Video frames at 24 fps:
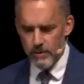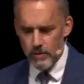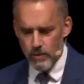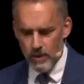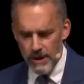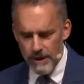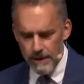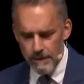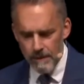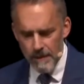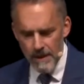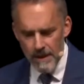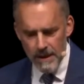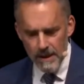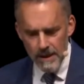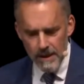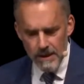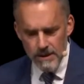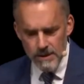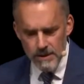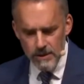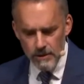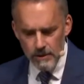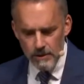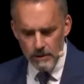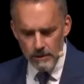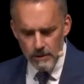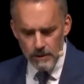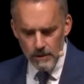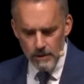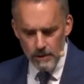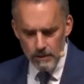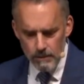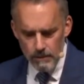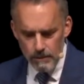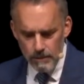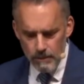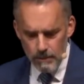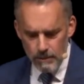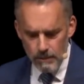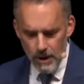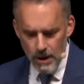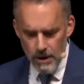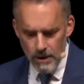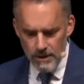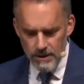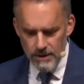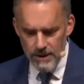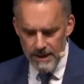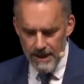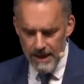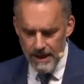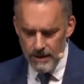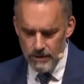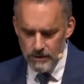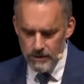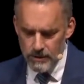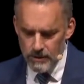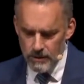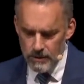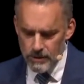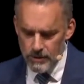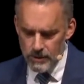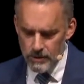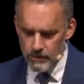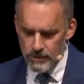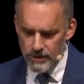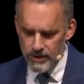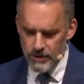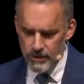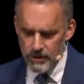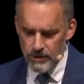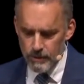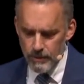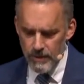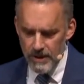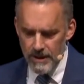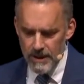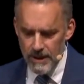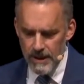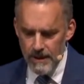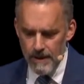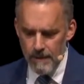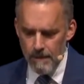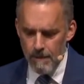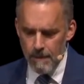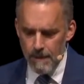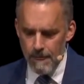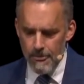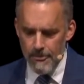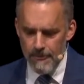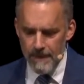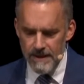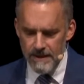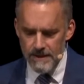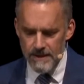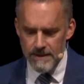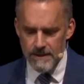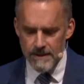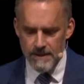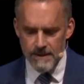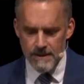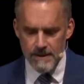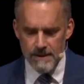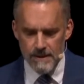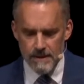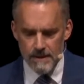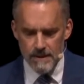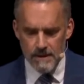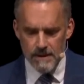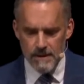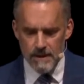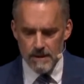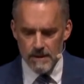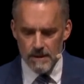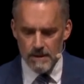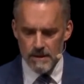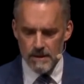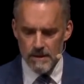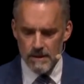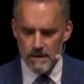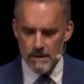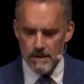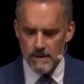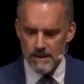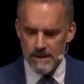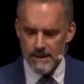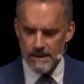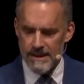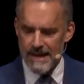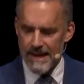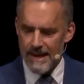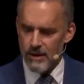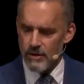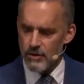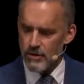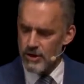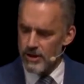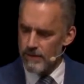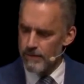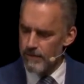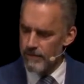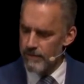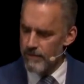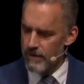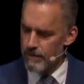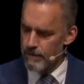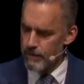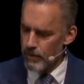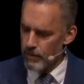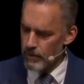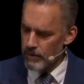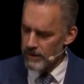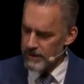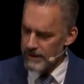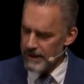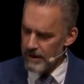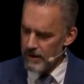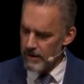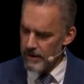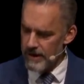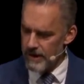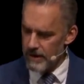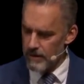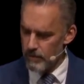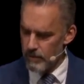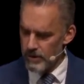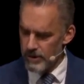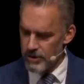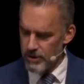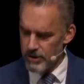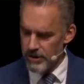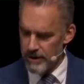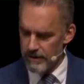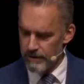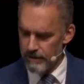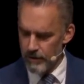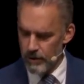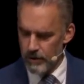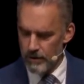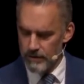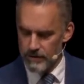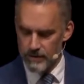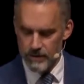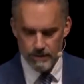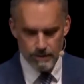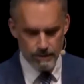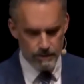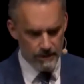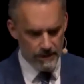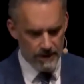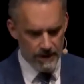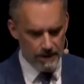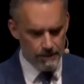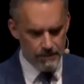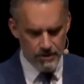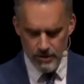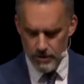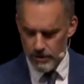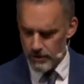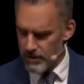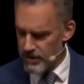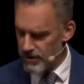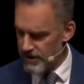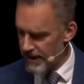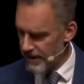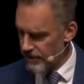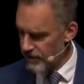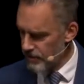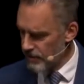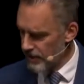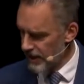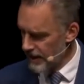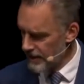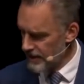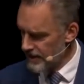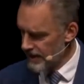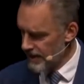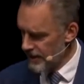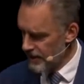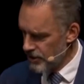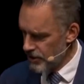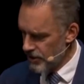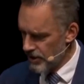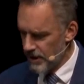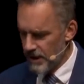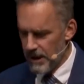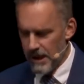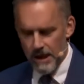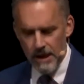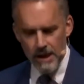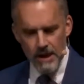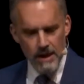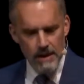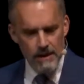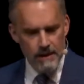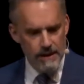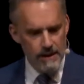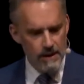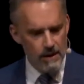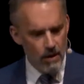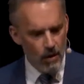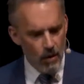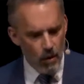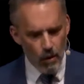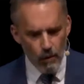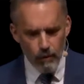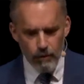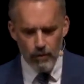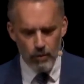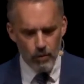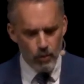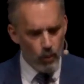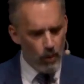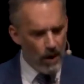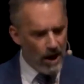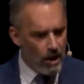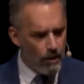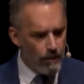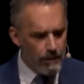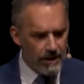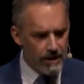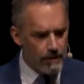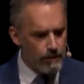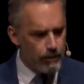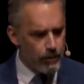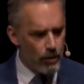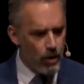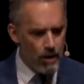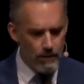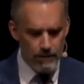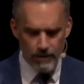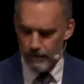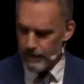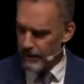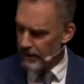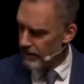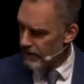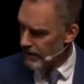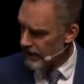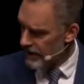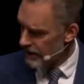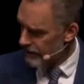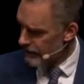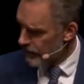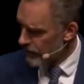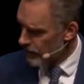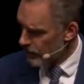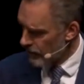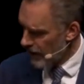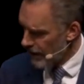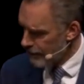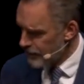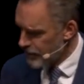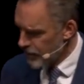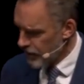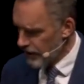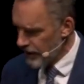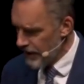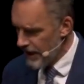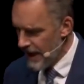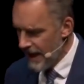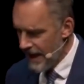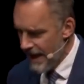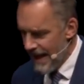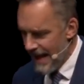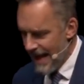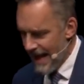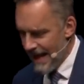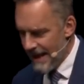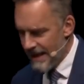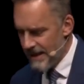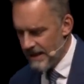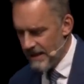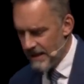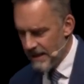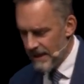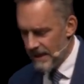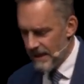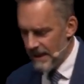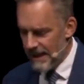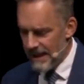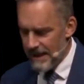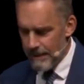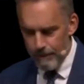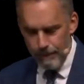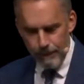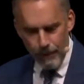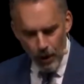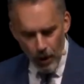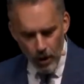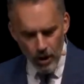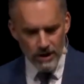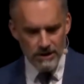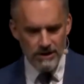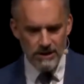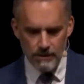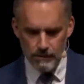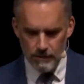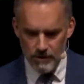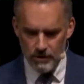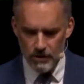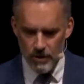one. So Marx and Engels also assume that this dictatorship of the proletariat, which involves absurd centralization, the overwhelming probability of corruption, and impossible